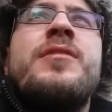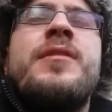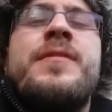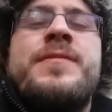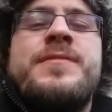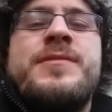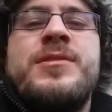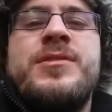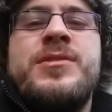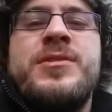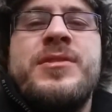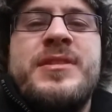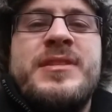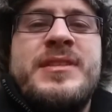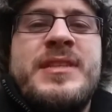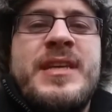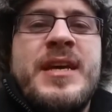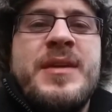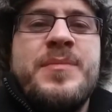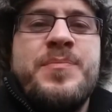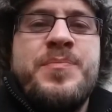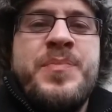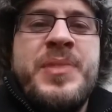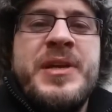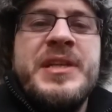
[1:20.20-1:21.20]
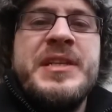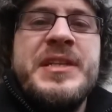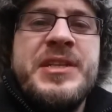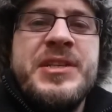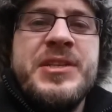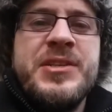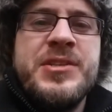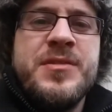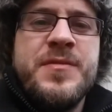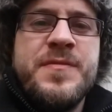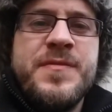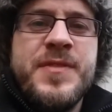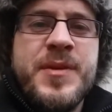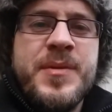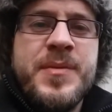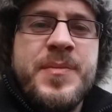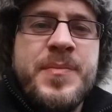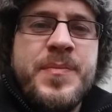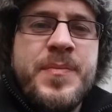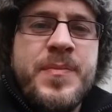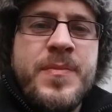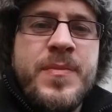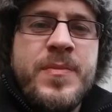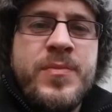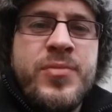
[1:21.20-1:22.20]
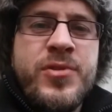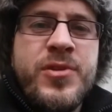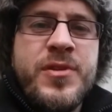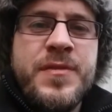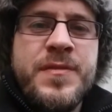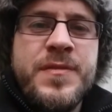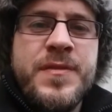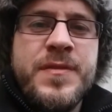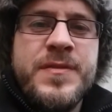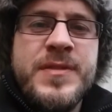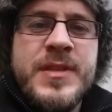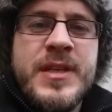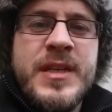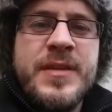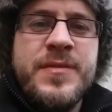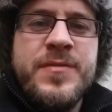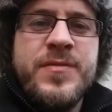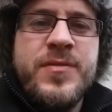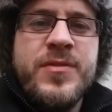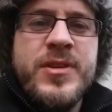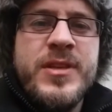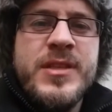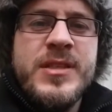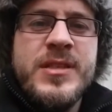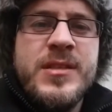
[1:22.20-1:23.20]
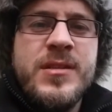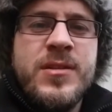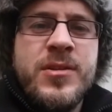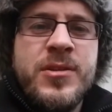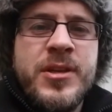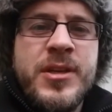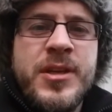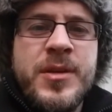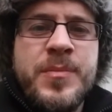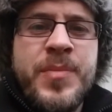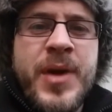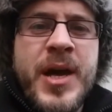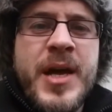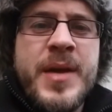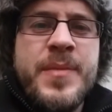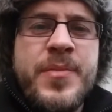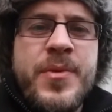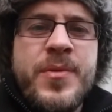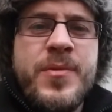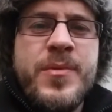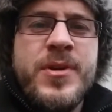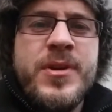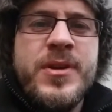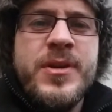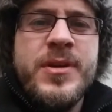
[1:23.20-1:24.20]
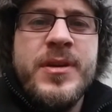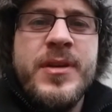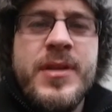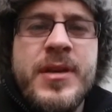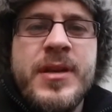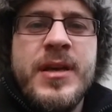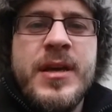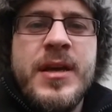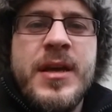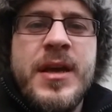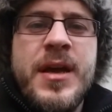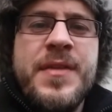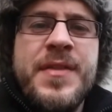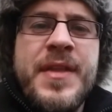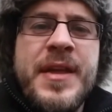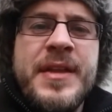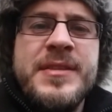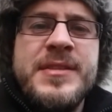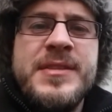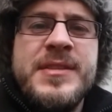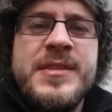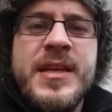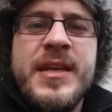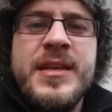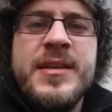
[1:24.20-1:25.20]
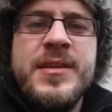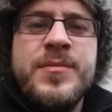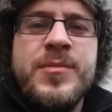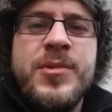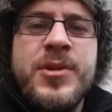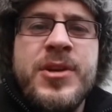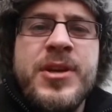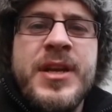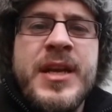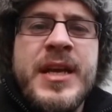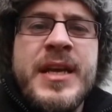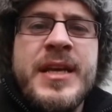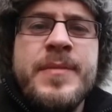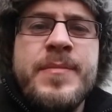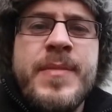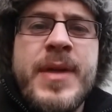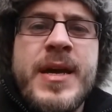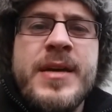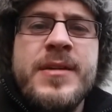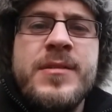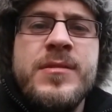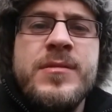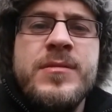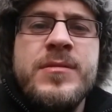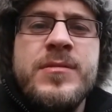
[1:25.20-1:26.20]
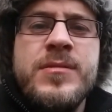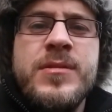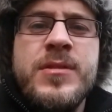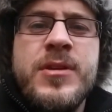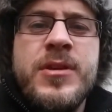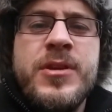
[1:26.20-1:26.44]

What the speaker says: you have to like take pictures of your proof of deliveries, like your paperwork, and then send them on an email